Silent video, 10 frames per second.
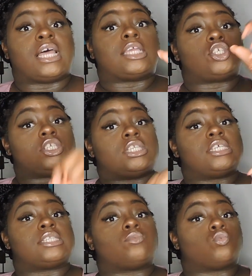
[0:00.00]
like she
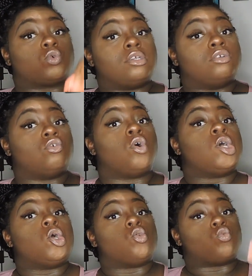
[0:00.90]
did some real
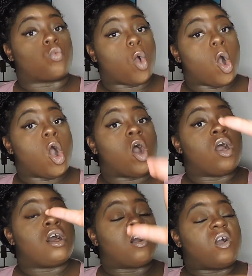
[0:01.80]
raw,
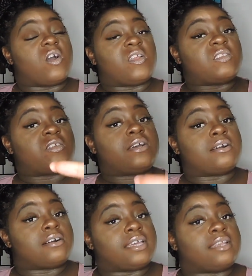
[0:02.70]

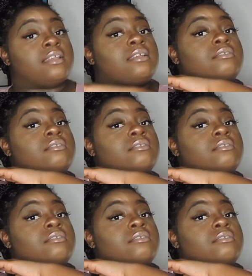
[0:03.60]
uncut,